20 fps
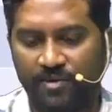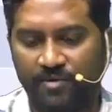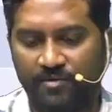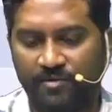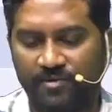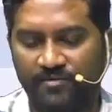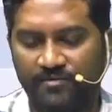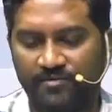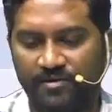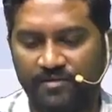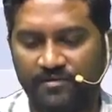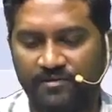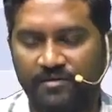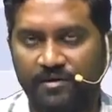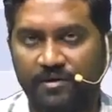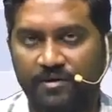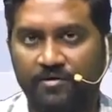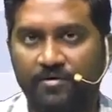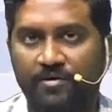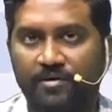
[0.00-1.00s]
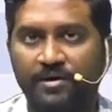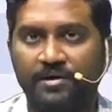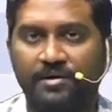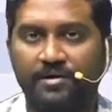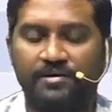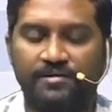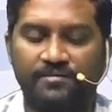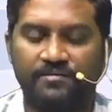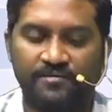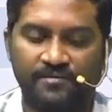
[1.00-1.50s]
Because it is a
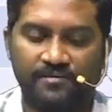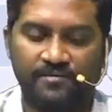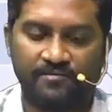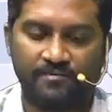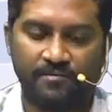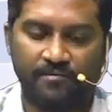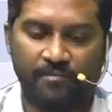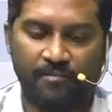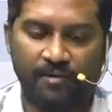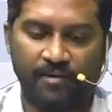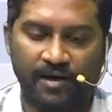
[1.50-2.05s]
chronic disease,